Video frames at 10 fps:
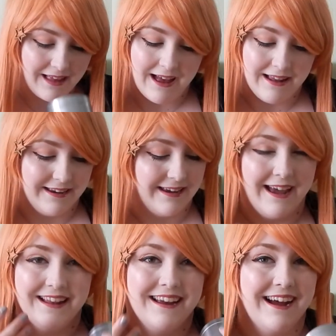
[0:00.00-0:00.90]
And
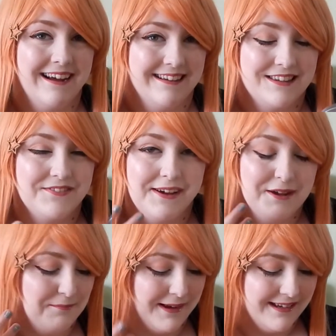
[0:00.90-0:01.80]
again, it has that
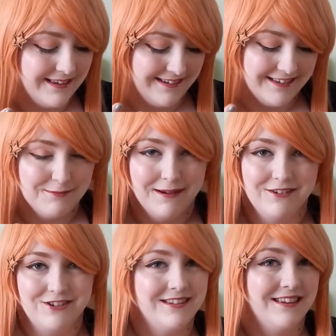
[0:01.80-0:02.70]
amazing
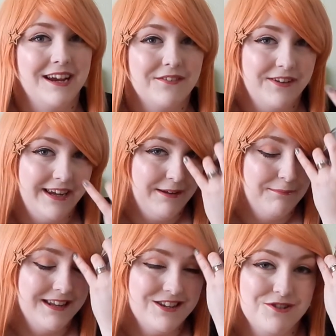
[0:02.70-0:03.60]
smell just like the
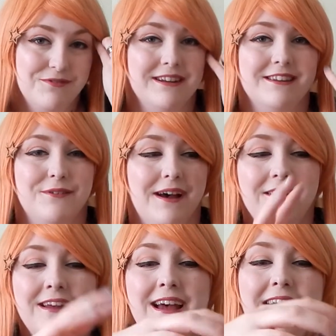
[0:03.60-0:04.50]
miniature one as
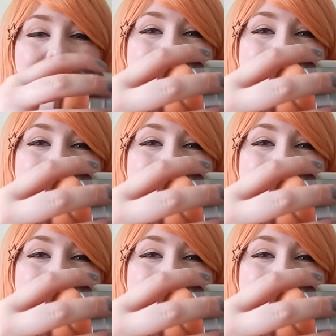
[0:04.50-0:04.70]
well, and